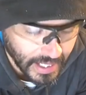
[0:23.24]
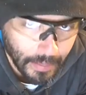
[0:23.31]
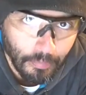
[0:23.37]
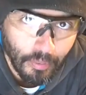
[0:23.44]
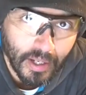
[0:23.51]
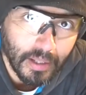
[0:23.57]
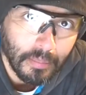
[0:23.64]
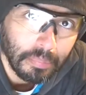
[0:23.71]
I
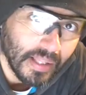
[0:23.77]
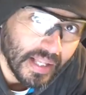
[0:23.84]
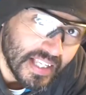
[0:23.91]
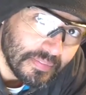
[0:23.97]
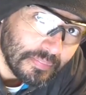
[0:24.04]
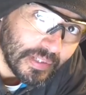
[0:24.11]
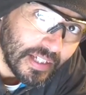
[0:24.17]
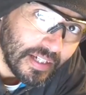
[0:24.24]
bought a
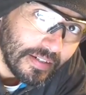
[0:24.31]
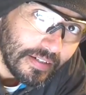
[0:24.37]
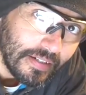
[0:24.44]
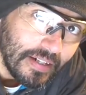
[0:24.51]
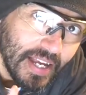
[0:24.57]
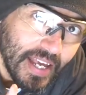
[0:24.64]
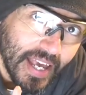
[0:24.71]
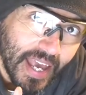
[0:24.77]
plasma
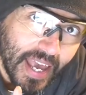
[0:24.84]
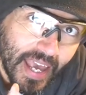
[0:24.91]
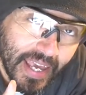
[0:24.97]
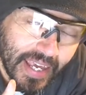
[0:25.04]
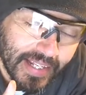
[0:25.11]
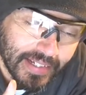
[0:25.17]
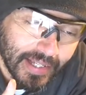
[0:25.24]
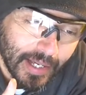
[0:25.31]
cutter
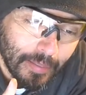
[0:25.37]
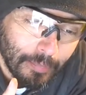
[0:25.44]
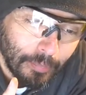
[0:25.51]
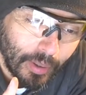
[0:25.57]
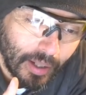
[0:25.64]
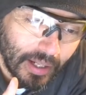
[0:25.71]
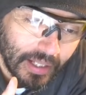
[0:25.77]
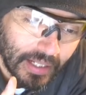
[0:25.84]
and I
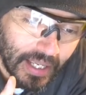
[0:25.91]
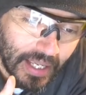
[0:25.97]
bought